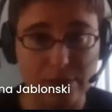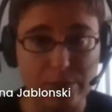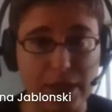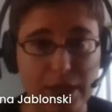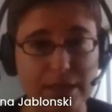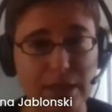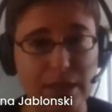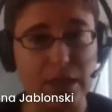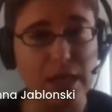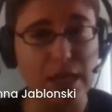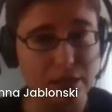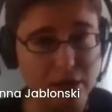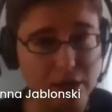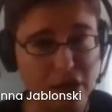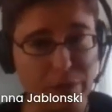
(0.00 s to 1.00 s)
because the
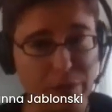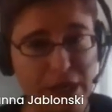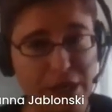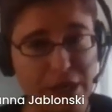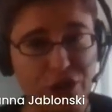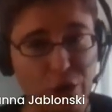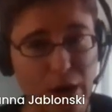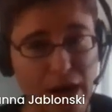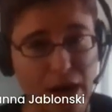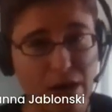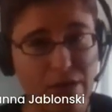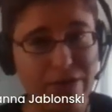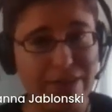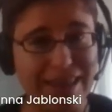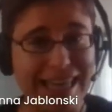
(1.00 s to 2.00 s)
less documentation you
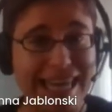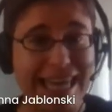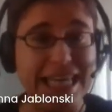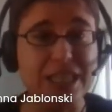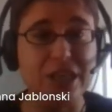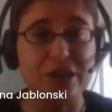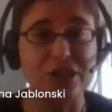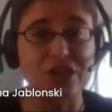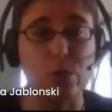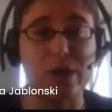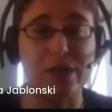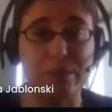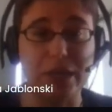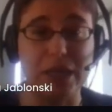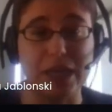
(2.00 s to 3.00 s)
have, the easier it's going
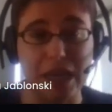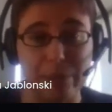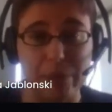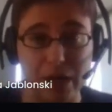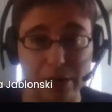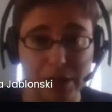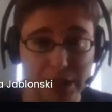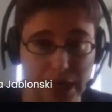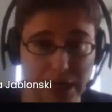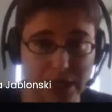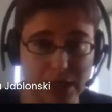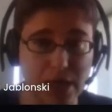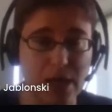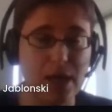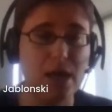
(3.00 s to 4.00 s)
to be to keep it up to
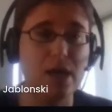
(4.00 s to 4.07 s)
date.